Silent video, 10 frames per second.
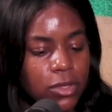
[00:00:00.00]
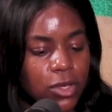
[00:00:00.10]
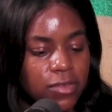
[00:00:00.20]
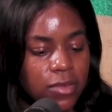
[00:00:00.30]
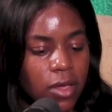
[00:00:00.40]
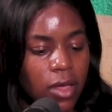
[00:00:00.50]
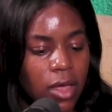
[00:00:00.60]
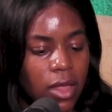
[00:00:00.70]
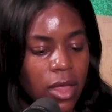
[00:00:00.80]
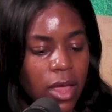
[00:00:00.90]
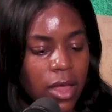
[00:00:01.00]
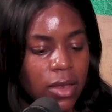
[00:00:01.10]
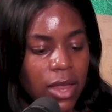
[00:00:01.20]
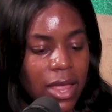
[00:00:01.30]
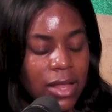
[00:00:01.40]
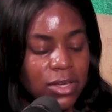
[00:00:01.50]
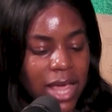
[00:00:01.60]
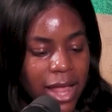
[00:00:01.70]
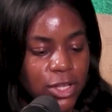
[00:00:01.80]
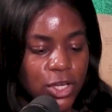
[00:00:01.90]
just an
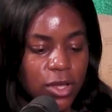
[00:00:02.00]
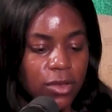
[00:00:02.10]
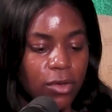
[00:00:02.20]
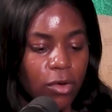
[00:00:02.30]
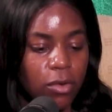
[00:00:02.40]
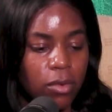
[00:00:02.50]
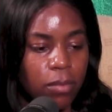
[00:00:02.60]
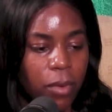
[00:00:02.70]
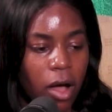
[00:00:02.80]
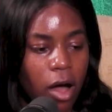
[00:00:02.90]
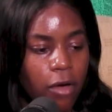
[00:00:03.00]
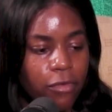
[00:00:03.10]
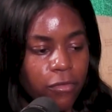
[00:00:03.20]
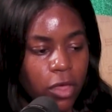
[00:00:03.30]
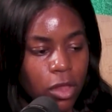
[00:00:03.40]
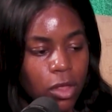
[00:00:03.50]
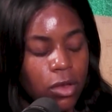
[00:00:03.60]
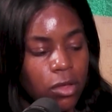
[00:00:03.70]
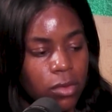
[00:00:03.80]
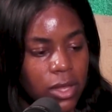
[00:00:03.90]
intention on behalf of
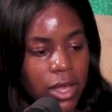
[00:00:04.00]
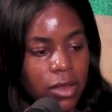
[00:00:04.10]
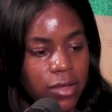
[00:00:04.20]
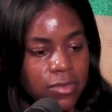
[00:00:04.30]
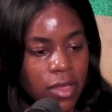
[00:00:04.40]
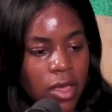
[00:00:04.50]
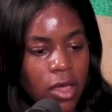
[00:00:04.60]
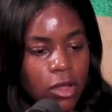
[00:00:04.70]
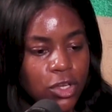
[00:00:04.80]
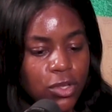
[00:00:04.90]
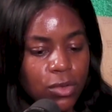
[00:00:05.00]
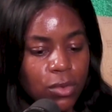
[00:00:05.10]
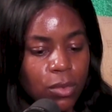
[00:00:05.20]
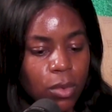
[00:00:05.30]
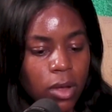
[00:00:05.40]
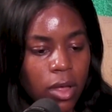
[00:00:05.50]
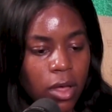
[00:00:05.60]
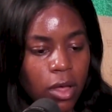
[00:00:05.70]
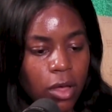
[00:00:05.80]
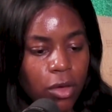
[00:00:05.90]
colonial leaders to
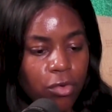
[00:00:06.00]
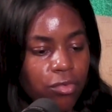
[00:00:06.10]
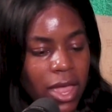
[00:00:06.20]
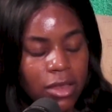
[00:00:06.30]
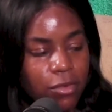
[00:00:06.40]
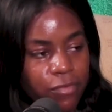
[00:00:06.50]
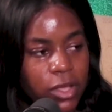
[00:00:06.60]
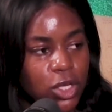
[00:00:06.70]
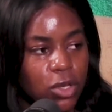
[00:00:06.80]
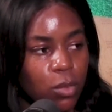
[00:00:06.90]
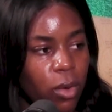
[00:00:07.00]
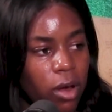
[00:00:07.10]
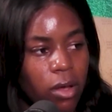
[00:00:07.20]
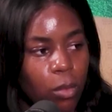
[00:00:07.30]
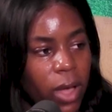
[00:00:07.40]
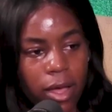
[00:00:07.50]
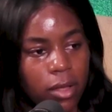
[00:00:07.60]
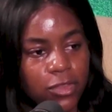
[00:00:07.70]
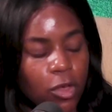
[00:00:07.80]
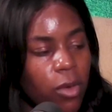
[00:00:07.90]
create division
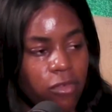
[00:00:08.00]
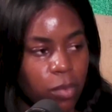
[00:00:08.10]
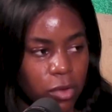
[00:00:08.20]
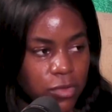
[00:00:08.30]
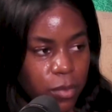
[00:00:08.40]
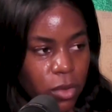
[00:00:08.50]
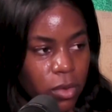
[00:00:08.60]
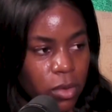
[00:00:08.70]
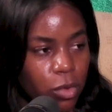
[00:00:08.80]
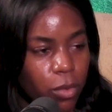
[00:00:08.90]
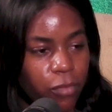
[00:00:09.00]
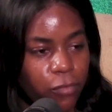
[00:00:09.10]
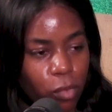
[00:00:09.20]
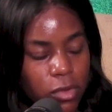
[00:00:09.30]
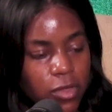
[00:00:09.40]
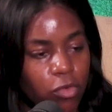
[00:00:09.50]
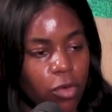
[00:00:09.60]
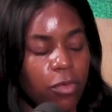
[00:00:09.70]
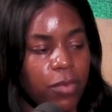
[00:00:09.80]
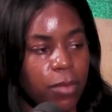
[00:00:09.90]
wheresoever possible. Force a
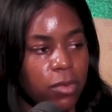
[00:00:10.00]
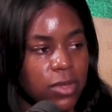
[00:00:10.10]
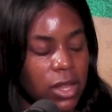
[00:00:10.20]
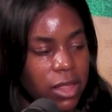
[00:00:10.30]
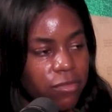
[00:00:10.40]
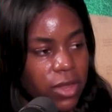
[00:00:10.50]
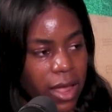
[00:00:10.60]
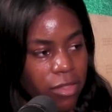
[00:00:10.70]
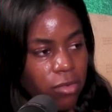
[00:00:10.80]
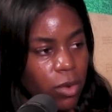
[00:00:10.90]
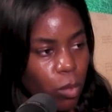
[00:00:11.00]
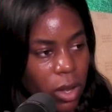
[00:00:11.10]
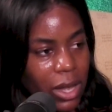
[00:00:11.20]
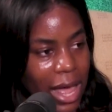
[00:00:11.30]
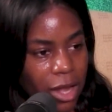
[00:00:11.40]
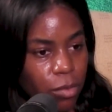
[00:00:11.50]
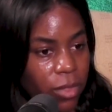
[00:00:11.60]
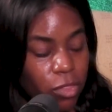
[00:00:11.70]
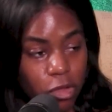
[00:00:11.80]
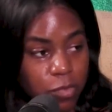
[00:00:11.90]
group of people to live together in one land
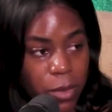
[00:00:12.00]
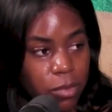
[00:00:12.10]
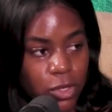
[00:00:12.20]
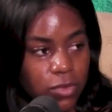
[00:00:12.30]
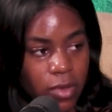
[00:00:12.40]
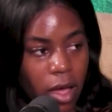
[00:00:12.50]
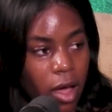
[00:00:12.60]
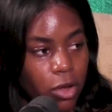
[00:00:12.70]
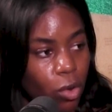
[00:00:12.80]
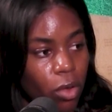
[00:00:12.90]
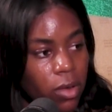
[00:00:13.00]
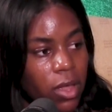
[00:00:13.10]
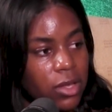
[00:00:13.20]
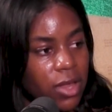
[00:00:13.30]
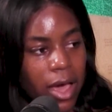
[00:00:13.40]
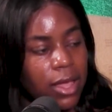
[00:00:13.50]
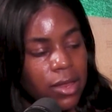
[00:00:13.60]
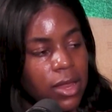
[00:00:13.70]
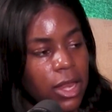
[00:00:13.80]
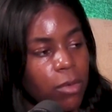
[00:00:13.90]
when those people just are not
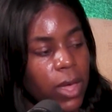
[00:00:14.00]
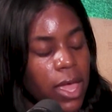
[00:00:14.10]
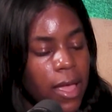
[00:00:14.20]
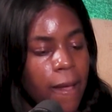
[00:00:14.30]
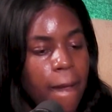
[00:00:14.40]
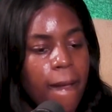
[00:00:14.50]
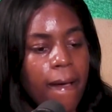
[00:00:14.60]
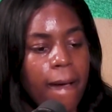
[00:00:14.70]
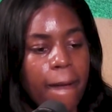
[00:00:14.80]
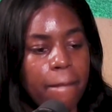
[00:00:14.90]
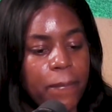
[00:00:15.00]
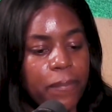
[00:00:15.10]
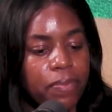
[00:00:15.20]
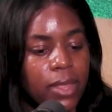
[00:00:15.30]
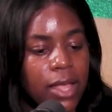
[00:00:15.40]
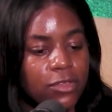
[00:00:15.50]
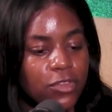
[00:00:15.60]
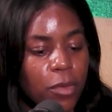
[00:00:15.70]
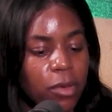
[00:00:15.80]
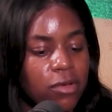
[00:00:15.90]
tied in any way. And
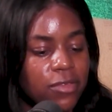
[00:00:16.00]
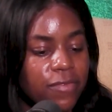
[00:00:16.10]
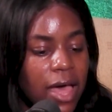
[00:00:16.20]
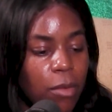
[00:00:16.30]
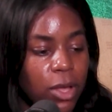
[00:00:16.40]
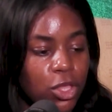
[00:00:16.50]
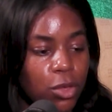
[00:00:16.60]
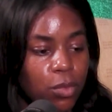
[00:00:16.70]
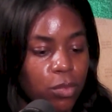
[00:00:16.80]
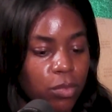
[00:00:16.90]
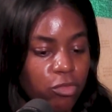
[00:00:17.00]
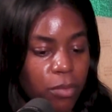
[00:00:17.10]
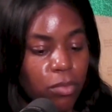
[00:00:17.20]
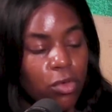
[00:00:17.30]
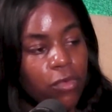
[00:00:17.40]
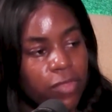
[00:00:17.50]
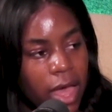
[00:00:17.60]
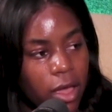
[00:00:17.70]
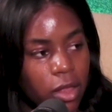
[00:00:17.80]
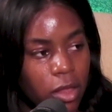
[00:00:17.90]
so because of that, when you remove
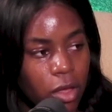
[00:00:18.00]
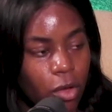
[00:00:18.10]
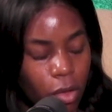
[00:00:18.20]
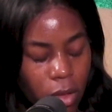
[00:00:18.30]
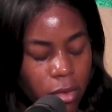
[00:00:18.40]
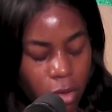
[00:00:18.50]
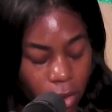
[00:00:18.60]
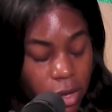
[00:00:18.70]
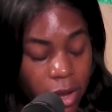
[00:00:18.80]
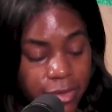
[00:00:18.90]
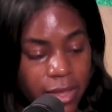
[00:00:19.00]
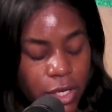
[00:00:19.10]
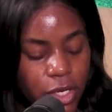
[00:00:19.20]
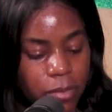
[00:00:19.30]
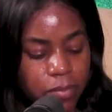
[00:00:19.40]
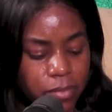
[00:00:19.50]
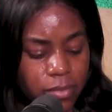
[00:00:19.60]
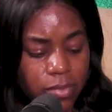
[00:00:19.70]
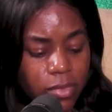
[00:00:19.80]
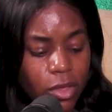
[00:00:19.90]
that colonization,
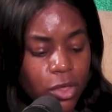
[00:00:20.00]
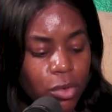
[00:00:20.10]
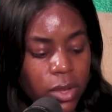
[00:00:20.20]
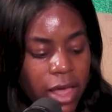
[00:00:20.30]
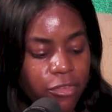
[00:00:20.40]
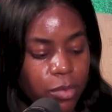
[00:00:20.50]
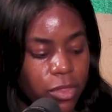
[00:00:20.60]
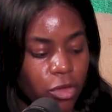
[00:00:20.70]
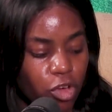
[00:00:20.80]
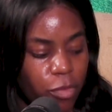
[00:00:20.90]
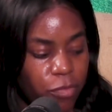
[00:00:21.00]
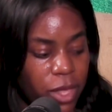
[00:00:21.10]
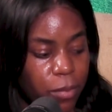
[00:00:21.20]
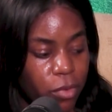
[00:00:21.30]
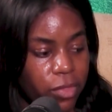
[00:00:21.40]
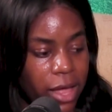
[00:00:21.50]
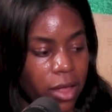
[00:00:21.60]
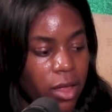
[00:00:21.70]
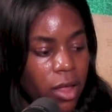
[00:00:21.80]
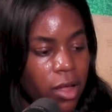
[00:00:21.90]
you're left with a group of people
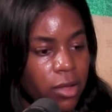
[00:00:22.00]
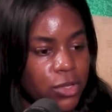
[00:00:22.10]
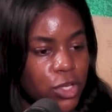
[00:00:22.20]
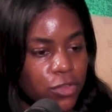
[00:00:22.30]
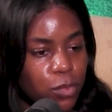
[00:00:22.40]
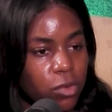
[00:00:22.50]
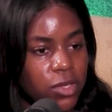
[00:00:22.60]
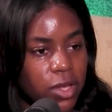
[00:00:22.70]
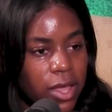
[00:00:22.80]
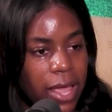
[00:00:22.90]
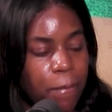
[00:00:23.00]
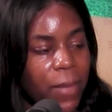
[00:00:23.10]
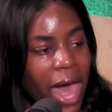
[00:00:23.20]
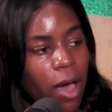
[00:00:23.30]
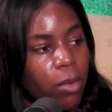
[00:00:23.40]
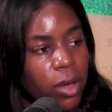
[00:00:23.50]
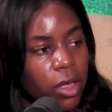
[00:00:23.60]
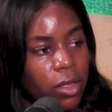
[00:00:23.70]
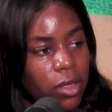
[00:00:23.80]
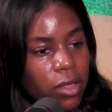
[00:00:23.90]
that just want to
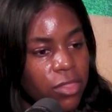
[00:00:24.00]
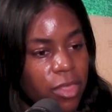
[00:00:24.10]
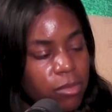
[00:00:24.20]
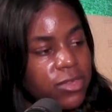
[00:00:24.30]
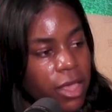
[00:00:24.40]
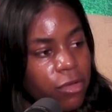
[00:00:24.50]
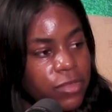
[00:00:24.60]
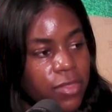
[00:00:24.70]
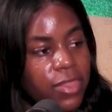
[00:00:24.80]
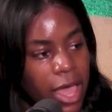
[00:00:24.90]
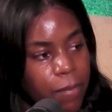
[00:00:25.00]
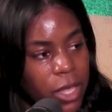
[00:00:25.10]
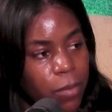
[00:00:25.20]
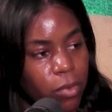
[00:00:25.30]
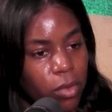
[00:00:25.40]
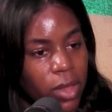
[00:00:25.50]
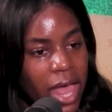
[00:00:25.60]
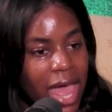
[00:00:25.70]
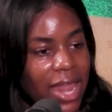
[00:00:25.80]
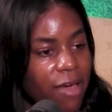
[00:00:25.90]
empower themselves and their people
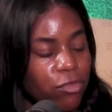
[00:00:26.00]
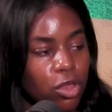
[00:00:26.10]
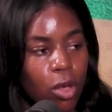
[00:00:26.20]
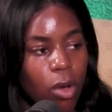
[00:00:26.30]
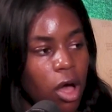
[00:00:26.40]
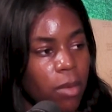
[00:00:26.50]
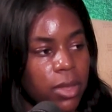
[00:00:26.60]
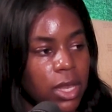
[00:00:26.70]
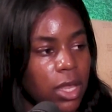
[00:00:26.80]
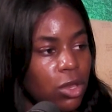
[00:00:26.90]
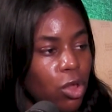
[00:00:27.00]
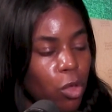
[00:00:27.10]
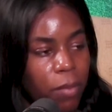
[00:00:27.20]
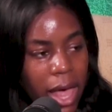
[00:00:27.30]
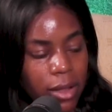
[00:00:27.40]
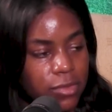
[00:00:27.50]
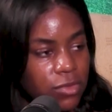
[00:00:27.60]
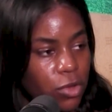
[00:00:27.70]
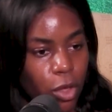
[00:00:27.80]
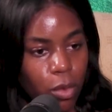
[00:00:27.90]
and have no harmony, no
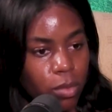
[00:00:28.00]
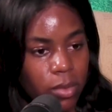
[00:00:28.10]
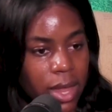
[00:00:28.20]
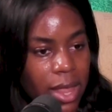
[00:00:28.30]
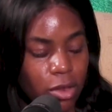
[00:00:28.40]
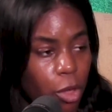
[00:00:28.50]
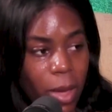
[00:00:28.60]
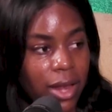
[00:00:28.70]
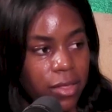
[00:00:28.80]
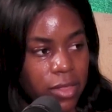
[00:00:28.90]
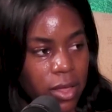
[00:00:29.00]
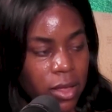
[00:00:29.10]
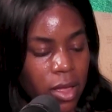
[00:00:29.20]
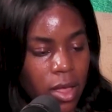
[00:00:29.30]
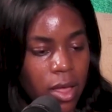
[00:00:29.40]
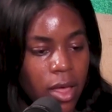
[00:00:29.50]
balance, no anything.